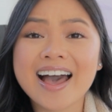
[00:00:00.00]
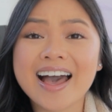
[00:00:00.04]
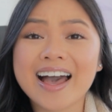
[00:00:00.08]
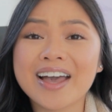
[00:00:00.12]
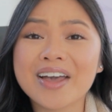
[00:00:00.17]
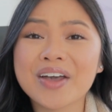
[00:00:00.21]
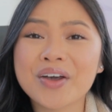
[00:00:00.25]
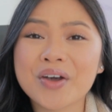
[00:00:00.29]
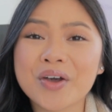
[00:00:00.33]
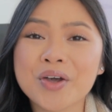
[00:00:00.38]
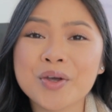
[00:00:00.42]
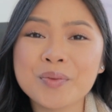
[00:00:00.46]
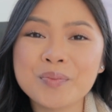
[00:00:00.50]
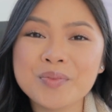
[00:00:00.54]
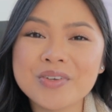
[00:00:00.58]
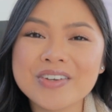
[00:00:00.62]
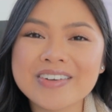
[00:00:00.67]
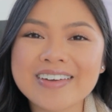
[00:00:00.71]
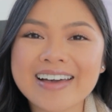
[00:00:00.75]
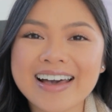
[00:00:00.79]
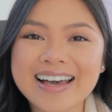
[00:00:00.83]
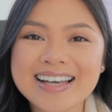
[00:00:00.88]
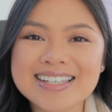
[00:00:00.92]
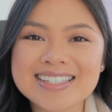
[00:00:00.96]
I hope you
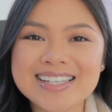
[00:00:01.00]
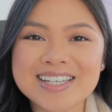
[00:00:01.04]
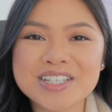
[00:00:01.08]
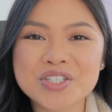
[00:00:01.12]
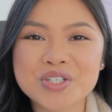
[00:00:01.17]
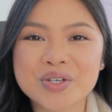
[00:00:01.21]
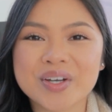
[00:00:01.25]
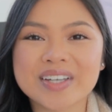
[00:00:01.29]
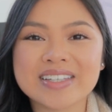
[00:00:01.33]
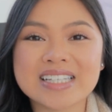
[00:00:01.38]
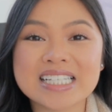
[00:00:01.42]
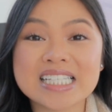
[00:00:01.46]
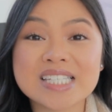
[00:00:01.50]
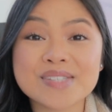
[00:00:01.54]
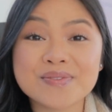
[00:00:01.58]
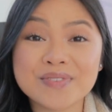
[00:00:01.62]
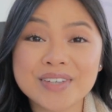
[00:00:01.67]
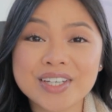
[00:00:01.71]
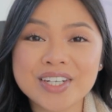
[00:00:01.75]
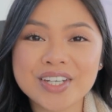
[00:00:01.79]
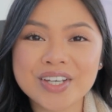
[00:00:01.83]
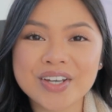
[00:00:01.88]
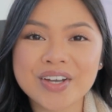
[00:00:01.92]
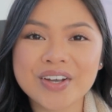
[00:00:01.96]
guys enjoyed this
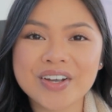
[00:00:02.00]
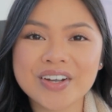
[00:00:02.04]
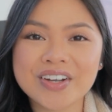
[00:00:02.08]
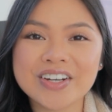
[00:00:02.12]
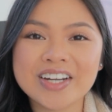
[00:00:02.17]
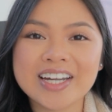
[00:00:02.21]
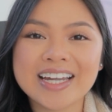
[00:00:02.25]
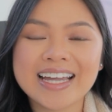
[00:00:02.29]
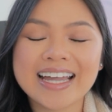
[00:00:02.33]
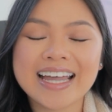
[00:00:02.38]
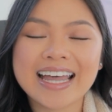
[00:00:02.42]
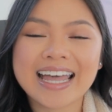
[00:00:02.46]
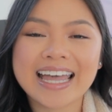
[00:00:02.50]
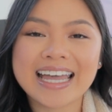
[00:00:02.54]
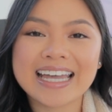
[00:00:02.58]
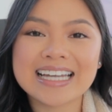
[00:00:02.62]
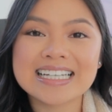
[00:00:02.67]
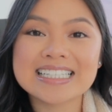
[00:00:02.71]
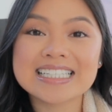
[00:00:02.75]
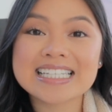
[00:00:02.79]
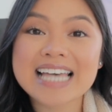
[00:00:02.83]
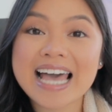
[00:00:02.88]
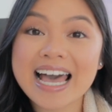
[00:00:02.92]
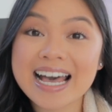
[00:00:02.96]
video,
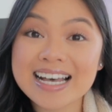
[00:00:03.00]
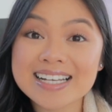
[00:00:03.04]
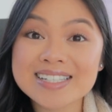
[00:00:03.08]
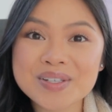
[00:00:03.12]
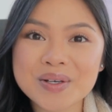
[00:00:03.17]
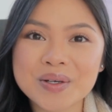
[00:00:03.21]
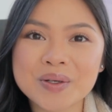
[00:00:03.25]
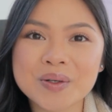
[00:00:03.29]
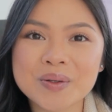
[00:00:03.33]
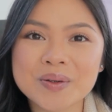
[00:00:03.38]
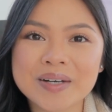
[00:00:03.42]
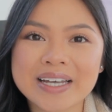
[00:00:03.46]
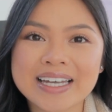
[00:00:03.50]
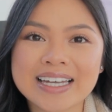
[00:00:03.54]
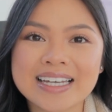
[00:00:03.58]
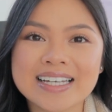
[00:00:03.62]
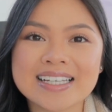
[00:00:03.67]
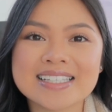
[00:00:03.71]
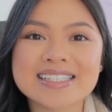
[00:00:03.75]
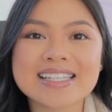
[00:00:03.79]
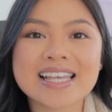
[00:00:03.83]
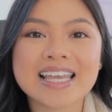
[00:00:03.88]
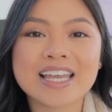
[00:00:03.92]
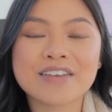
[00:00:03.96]
and as
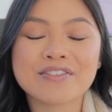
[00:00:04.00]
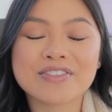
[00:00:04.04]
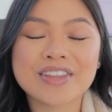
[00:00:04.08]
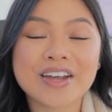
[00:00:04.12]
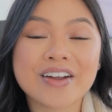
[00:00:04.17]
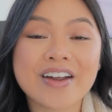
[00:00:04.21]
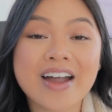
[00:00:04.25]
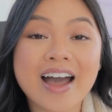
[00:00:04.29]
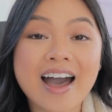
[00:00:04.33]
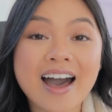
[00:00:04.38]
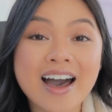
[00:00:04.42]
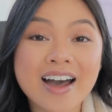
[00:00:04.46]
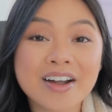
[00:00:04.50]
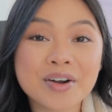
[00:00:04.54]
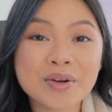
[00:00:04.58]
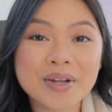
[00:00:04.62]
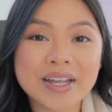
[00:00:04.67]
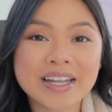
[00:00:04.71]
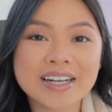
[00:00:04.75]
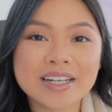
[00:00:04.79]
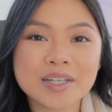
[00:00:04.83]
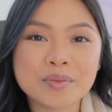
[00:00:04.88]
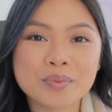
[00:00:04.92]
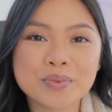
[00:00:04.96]
always, if there are
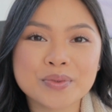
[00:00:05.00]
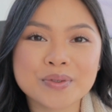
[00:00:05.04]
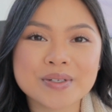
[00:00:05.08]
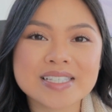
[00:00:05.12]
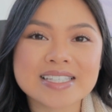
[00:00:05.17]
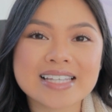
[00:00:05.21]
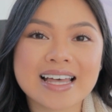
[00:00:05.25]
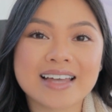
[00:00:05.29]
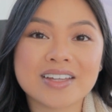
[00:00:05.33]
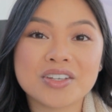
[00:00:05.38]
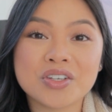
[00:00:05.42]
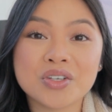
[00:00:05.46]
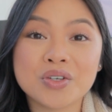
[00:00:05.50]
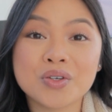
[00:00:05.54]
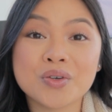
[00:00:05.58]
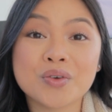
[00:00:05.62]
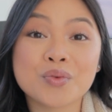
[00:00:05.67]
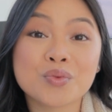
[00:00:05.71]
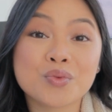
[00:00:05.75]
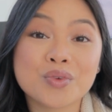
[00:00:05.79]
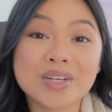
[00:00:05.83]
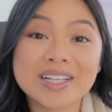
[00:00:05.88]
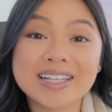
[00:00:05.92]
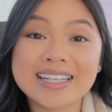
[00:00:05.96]
any books that you
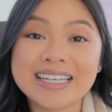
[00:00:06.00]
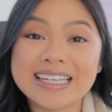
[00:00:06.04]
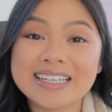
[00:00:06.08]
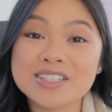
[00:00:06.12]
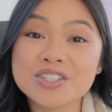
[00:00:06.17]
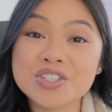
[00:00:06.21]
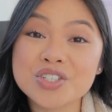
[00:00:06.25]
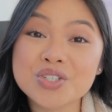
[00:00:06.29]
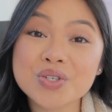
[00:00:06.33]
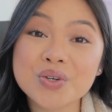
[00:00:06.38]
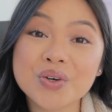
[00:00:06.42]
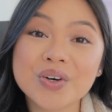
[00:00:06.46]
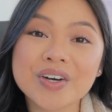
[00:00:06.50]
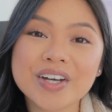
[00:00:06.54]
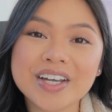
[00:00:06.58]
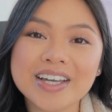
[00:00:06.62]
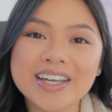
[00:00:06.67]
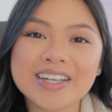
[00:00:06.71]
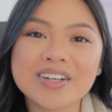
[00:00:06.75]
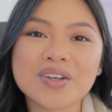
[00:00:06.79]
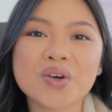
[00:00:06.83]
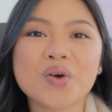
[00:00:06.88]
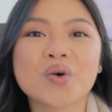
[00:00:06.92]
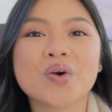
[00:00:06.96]
really
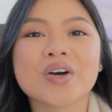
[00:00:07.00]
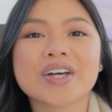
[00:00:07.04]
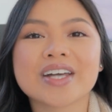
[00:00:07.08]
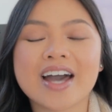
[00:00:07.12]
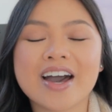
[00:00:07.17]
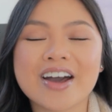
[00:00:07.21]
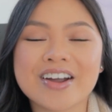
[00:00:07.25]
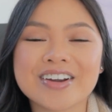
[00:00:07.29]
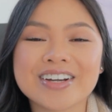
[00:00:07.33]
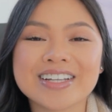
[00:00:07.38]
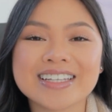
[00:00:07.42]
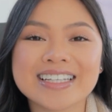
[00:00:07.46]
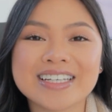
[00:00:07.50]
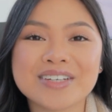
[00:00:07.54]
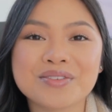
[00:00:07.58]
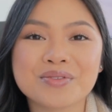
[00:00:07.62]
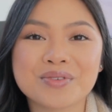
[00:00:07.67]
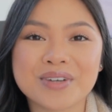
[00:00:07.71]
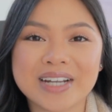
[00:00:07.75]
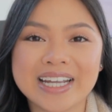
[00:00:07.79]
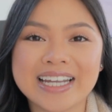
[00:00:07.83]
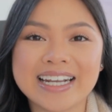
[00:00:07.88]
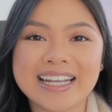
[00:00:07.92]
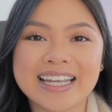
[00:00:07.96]
enjoyed or are currently
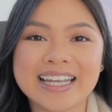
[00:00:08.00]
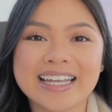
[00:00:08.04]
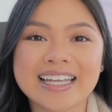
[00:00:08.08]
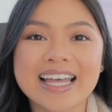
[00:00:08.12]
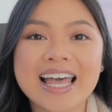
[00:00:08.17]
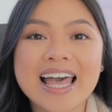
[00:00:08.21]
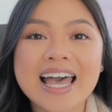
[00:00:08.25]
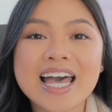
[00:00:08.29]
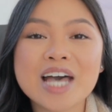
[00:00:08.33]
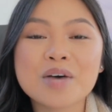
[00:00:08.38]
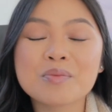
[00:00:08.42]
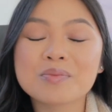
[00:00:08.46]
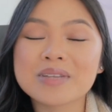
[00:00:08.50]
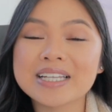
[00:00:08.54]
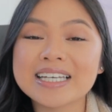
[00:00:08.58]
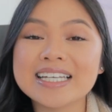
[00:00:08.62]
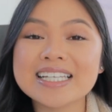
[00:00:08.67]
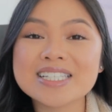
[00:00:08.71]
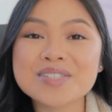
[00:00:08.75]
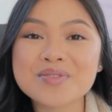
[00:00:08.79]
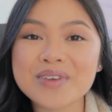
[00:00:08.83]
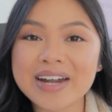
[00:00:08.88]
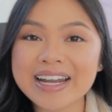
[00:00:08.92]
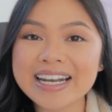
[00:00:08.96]
reading,
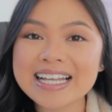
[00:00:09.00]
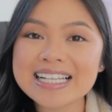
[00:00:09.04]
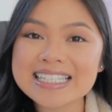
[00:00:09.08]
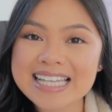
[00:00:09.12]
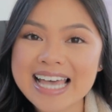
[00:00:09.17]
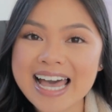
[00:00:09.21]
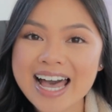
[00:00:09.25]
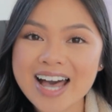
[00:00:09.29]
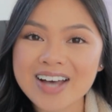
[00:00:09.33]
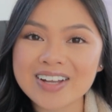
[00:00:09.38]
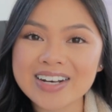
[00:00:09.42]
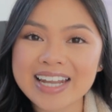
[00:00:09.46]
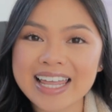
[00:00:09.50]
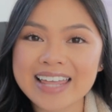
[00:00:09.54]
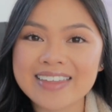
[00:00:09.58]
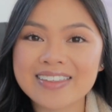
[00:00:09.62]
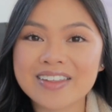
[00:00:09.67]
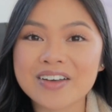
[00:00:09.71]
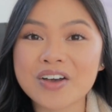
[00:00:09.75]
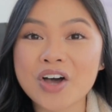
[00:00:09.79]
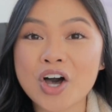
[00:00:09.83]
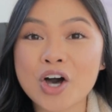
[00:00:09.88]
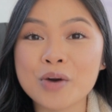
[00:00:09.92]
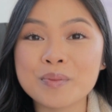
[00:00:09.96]
please write it down in
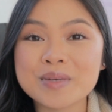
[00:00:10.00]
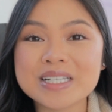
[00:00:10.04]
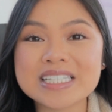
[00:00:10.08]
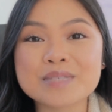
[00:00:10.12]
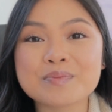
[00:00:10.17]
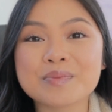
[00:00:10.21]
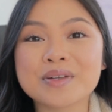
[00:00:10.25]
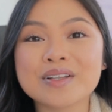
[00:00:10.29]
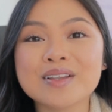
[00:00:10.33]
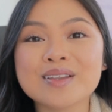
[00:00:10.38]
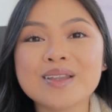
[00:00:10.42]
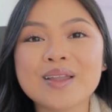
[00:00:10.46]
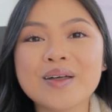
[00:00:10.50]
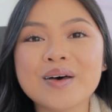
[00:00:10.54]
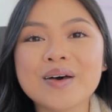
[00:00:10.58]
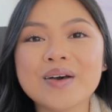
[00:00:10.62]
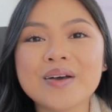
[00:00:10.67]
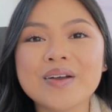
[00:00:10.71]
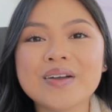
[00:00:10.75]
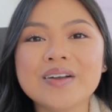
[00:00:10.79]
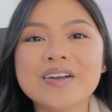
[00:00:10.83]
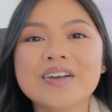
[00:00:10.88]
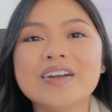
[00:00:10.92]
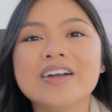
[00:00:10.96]
the comments
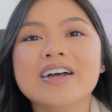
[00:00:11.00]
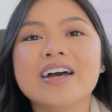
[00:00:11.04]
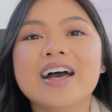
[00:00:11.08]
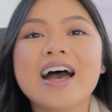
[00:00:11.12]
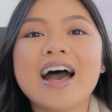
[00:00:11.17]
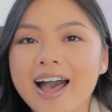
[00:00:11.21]
below.